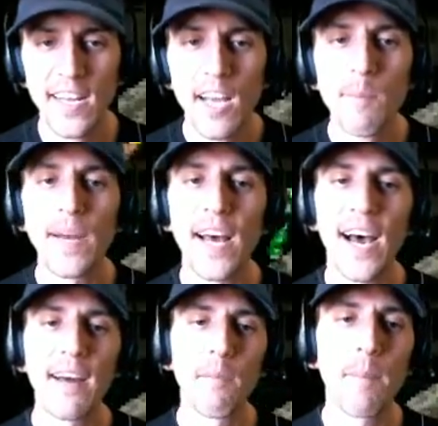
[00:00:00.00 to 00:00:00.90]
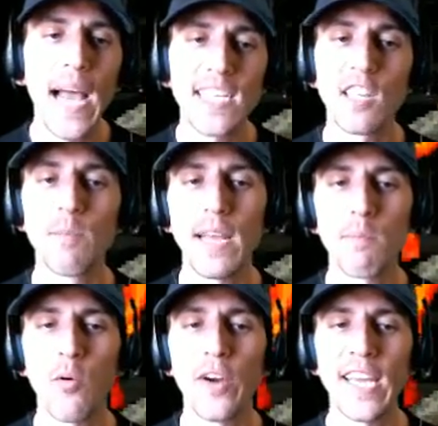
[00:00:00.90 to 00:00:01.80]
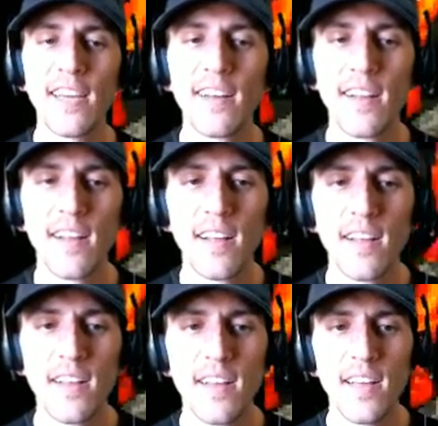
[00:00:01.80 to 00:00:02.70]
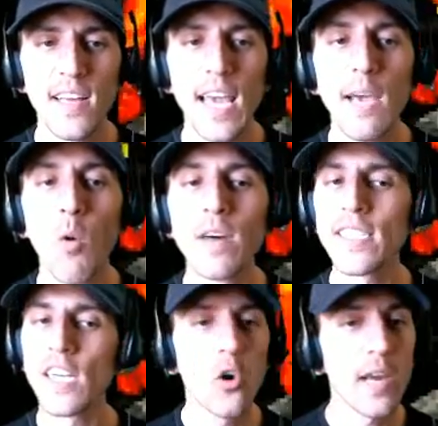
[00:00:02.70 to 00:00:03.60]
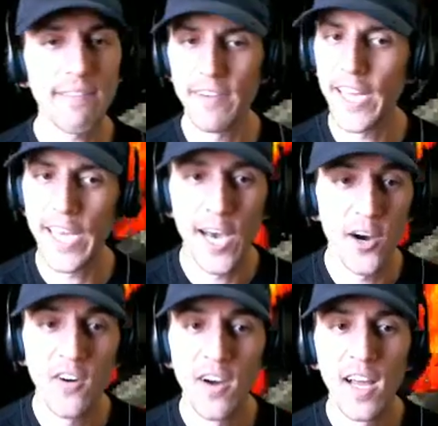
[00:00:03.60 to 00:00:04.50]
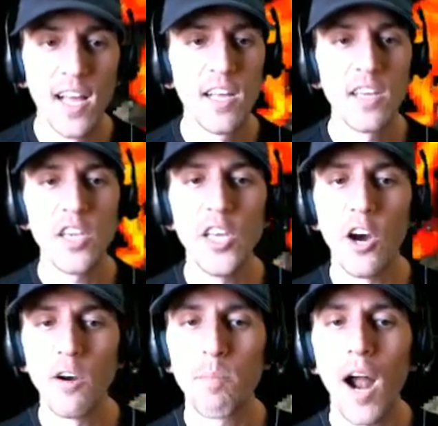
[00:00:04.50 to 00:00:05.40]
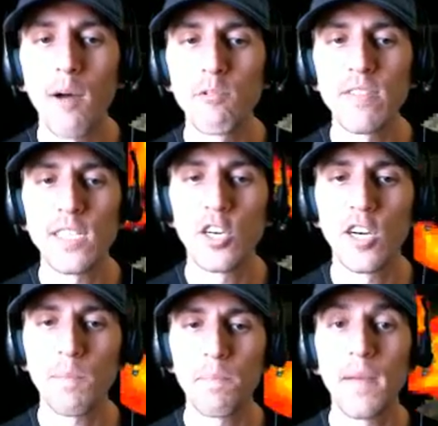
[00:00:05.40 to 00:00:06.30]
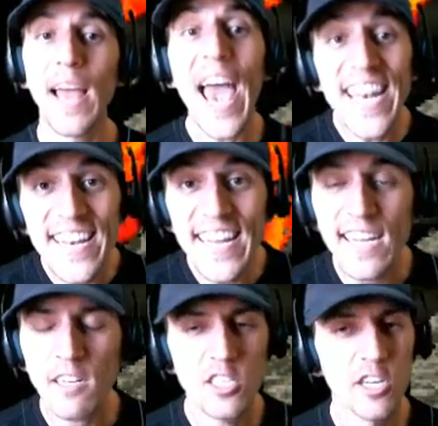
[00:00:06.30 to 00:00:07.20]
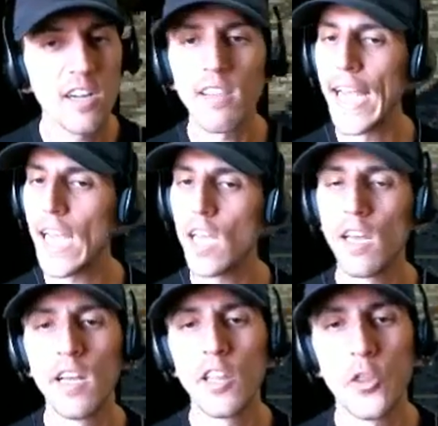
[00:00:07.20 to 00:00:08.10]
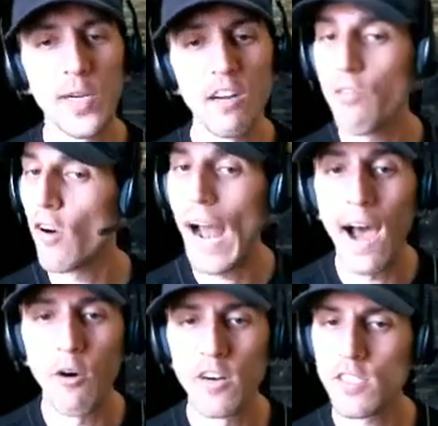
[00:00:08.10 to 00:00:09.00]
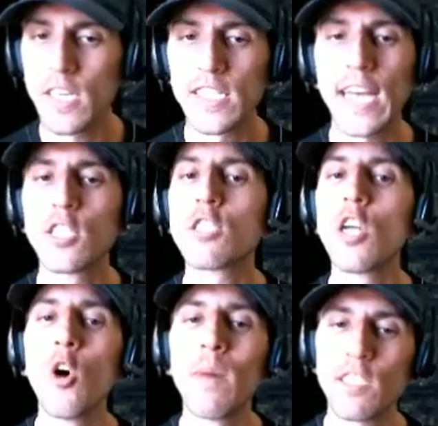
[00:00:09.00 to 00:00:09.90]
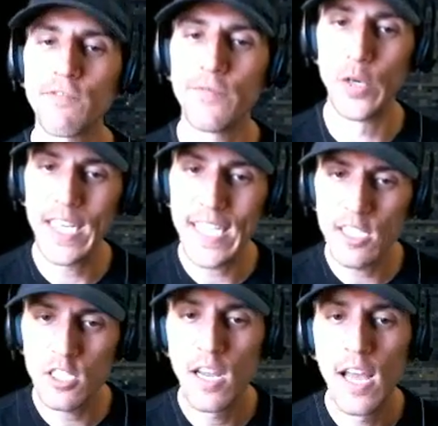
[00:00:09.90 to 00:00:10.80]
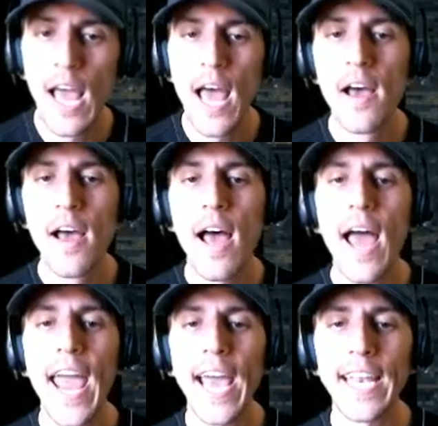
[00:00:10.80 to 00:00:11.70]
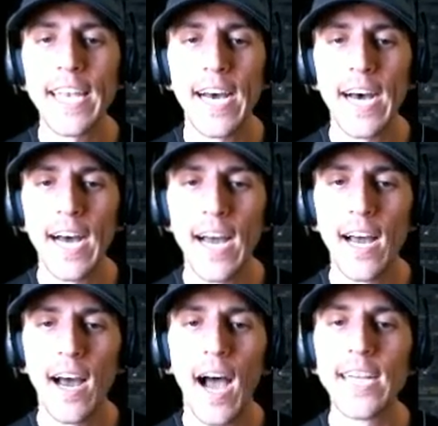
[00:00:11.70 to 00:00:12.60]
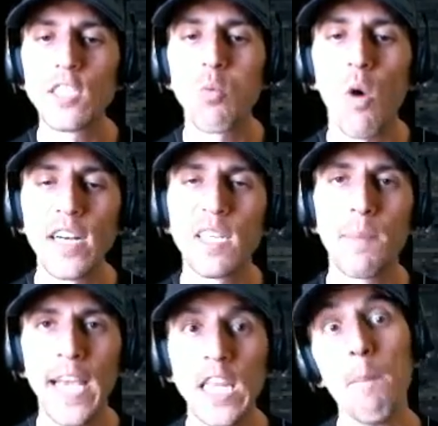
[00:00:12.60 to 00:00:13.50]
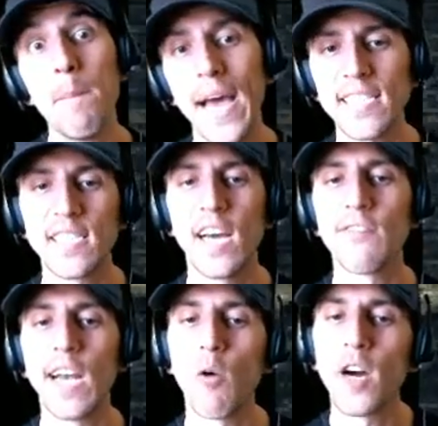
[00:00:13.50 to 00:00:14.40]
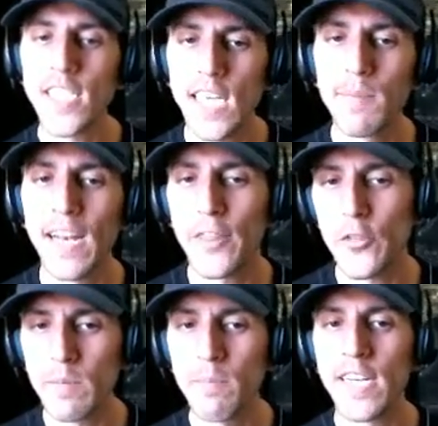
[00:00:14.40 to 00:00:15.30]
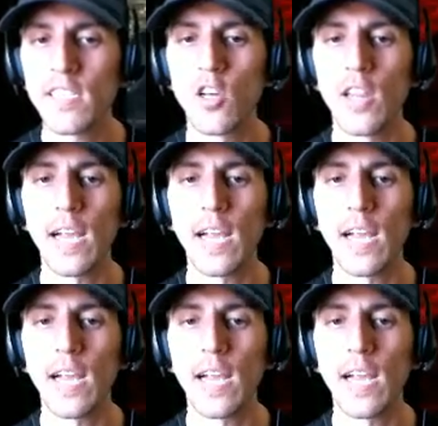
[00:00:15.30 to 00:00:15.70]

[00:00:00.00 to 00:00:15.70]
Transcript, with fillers: But uh, back to the main point. It wasn't a quick video. you know, it probably took, editing took like three or four hours because I had so much footage, and uh, I just wanted to pick the best stuff, and I wanted to keep it at three minutes so like